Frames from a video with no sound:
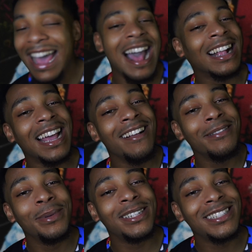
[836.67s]
I gave the
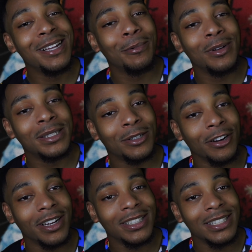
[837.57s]
bitch simple
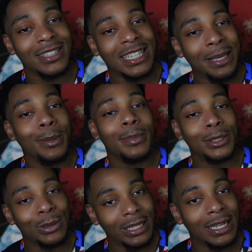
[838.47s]
instructions. Keep it
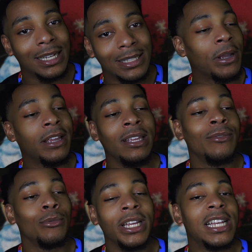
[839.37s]
between us. We can
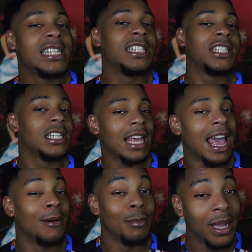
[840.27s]
even recuss each other
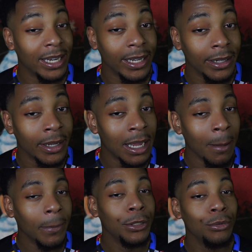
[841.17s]
out Monday.
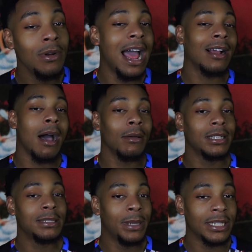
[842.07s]
But do not call
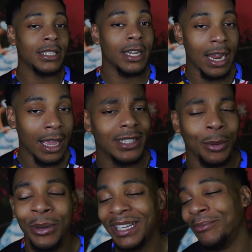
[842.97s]
this bitch today. So
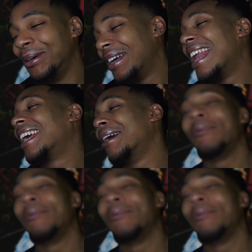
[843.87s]
we got a good